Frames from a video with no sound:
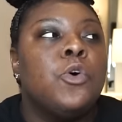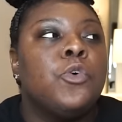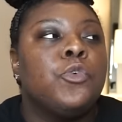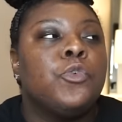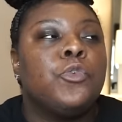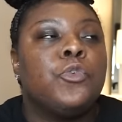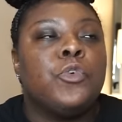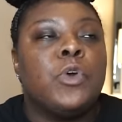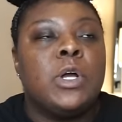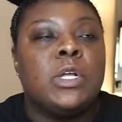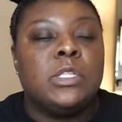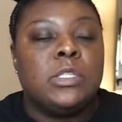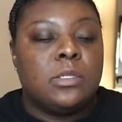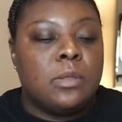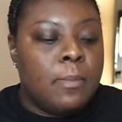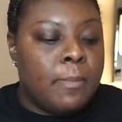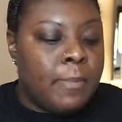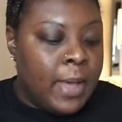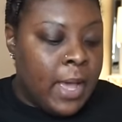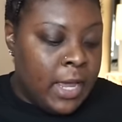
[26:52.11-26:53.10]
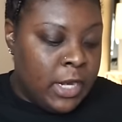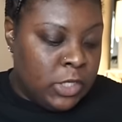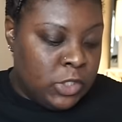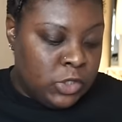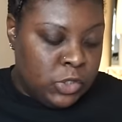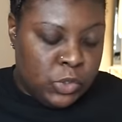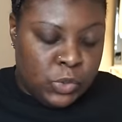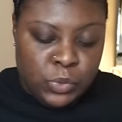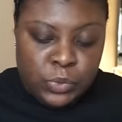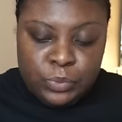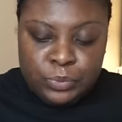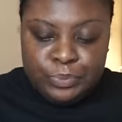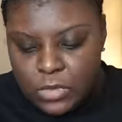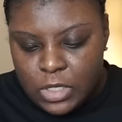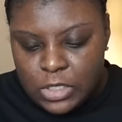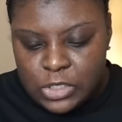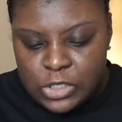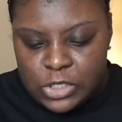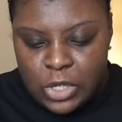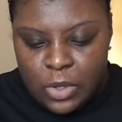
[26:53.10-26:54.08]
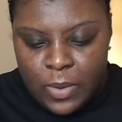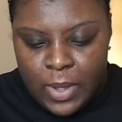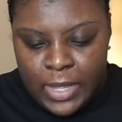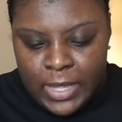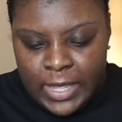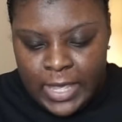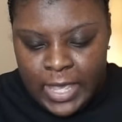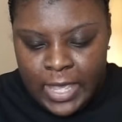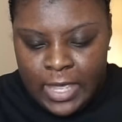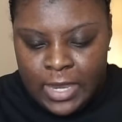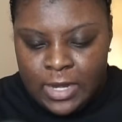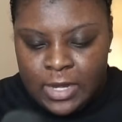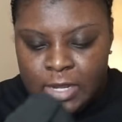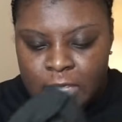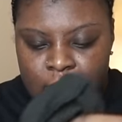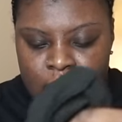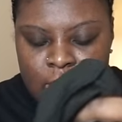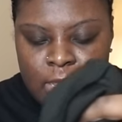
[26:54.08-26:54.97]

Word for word: front bodysuit. So again,